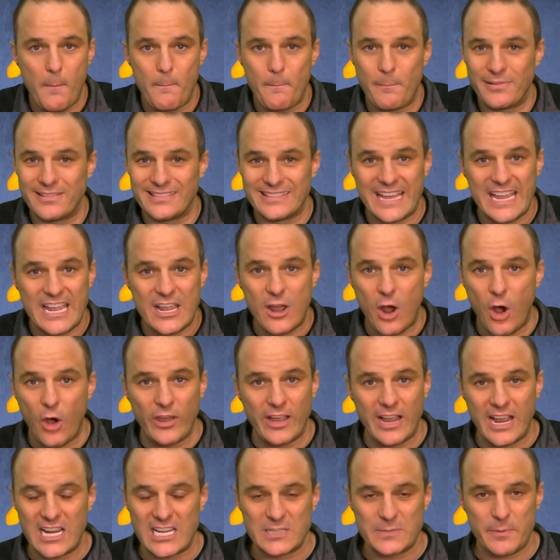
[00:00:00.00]

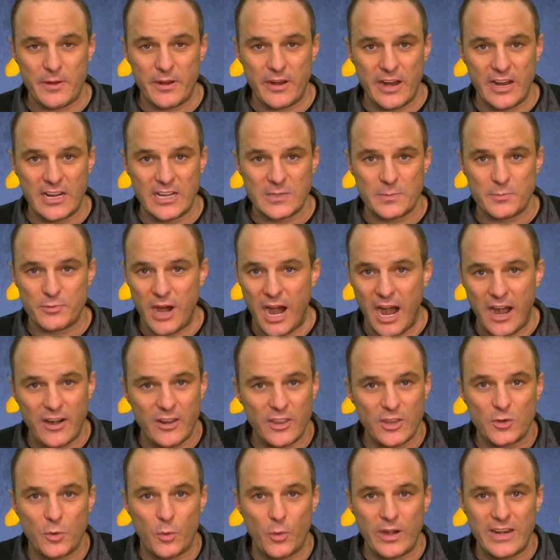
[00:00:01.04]
play-calling experience prior to
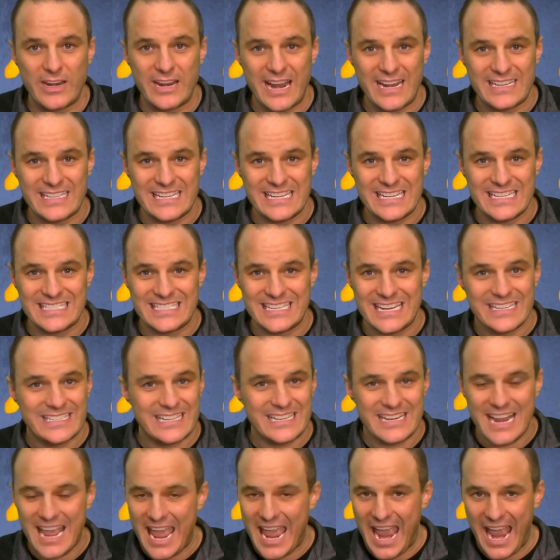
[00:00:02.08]
the 2019
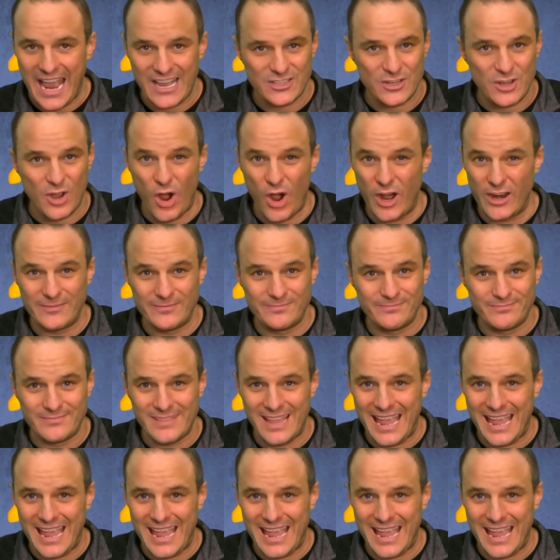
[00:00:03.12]
season, has gone